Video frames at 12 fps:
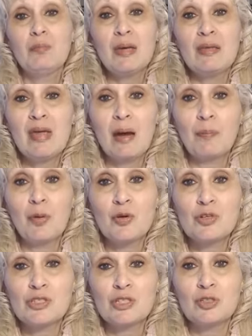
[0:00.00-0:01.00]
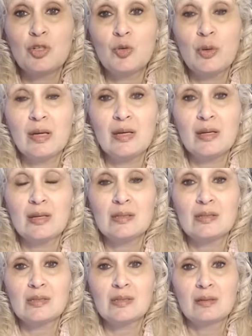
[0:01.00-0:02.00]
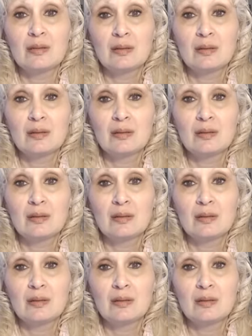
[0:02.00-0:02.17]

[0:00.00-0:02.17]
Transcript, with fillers: Be that person who is